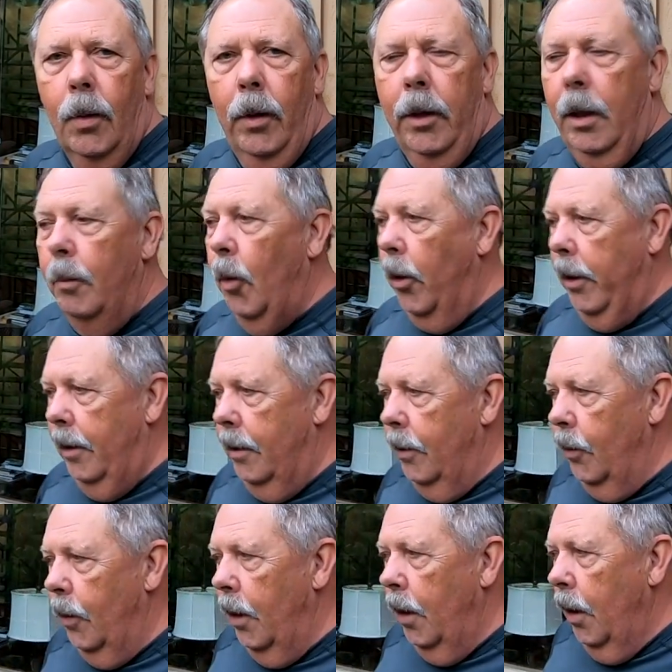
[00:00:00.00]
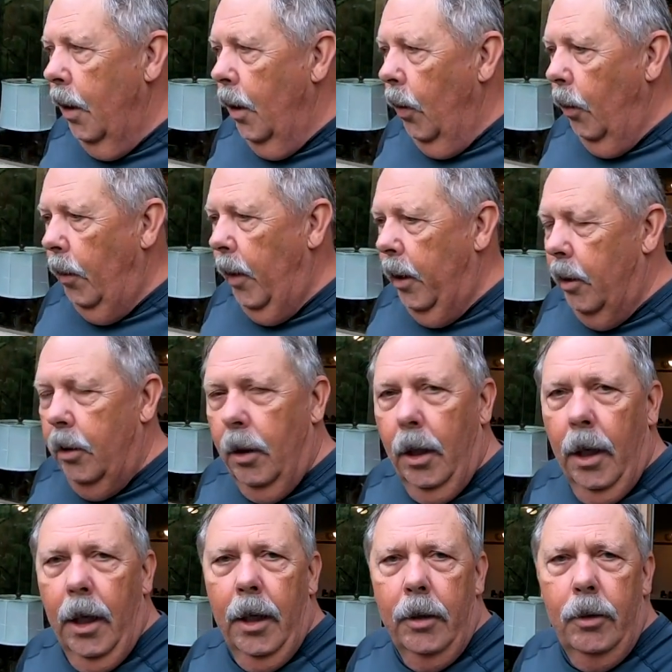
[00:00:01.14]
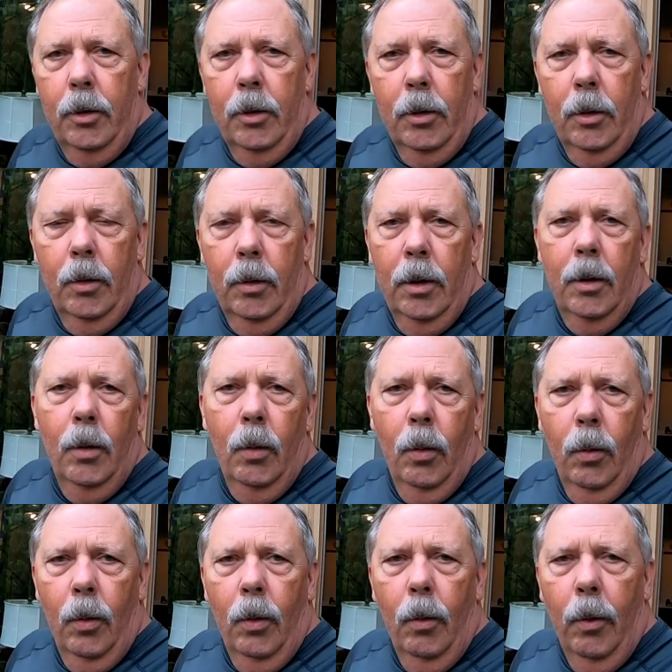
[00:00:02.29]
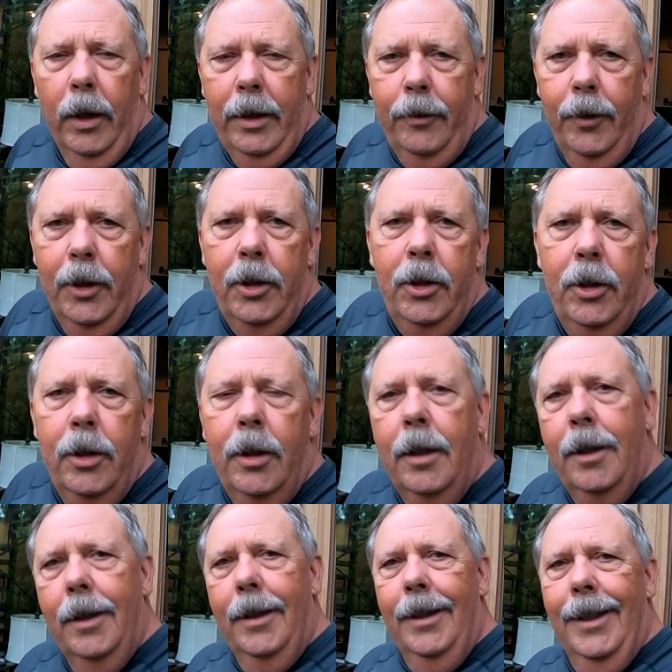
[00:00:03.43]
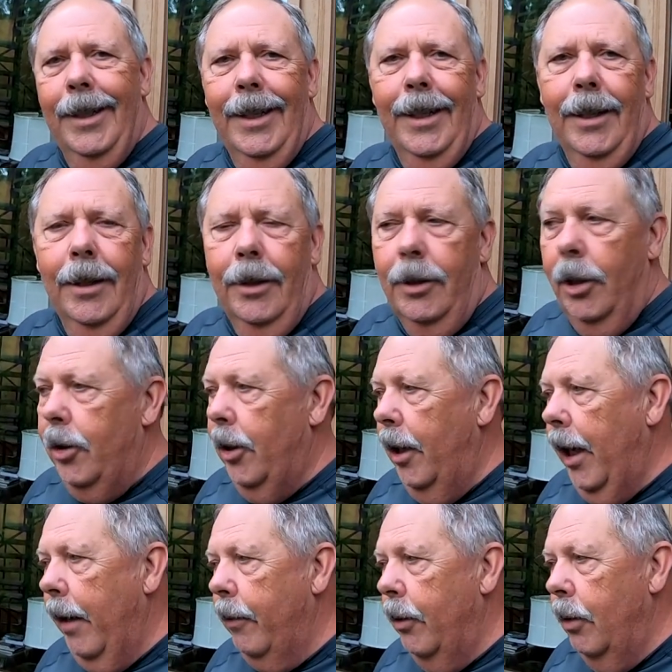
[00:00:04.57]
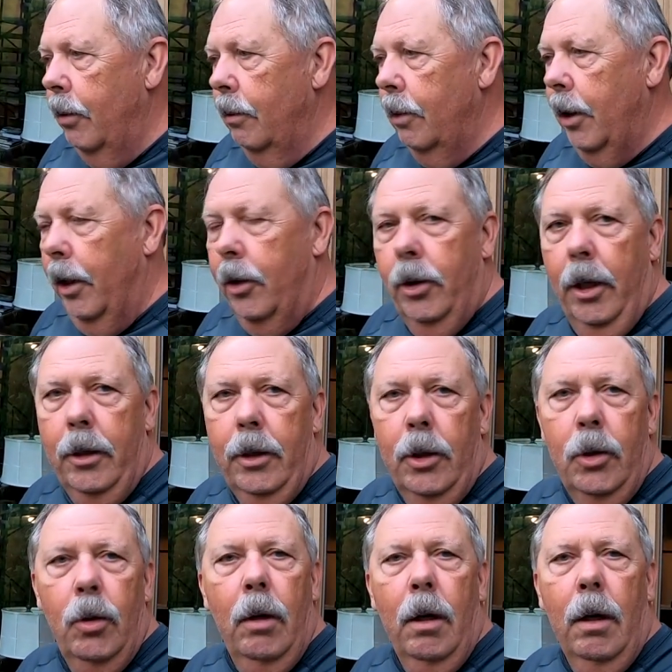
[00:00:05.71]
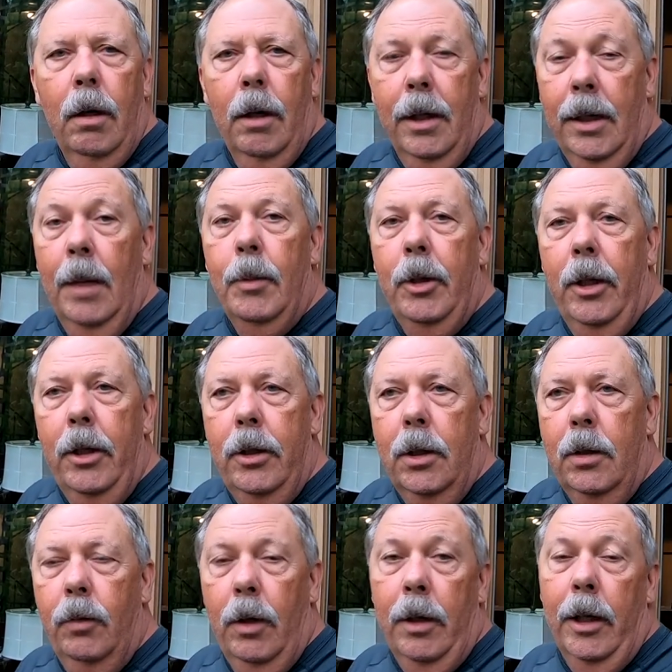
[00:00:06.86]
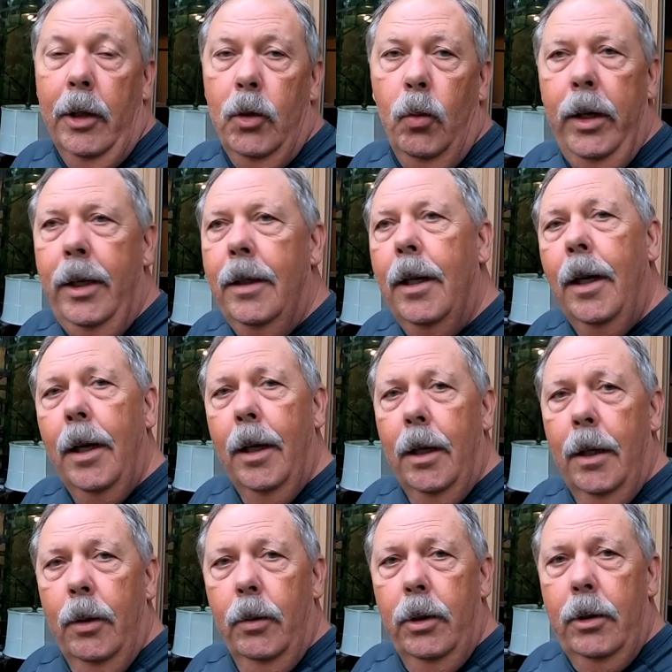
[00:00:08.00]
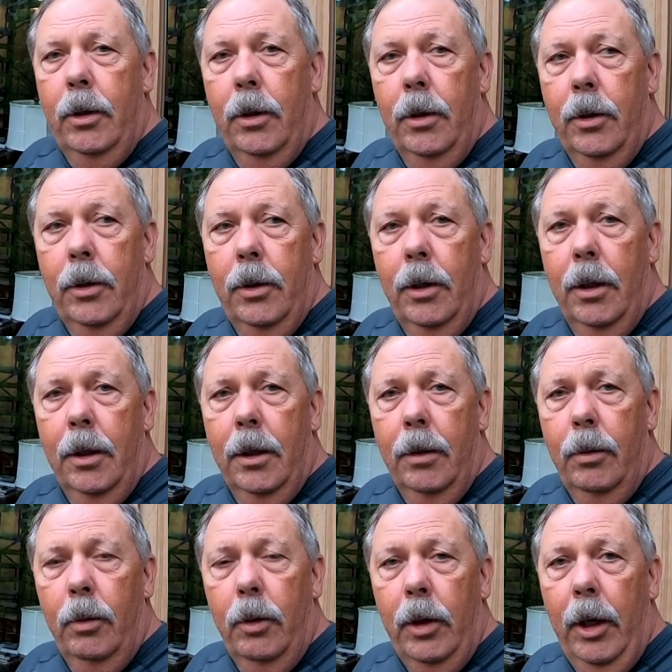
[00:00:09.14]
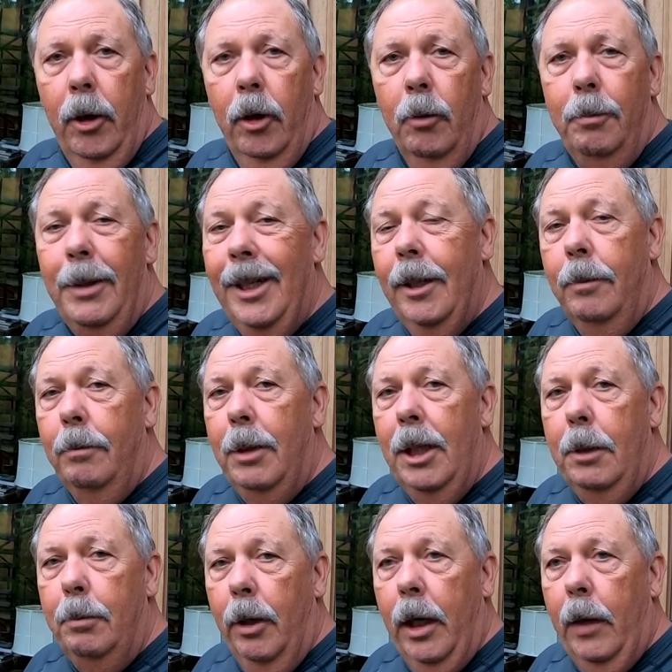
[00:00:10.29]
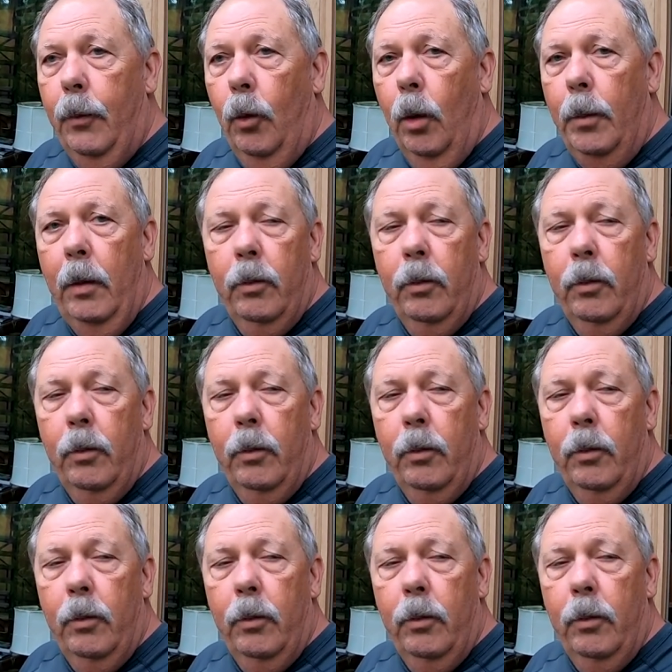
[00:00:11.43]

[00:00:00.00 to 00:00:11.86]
Well, oh, good morning. We made it uh, to Whitefish uh, yesterday afternoon. Got checked into our accommodations for the next week, which is uh, through the Airbnb platform.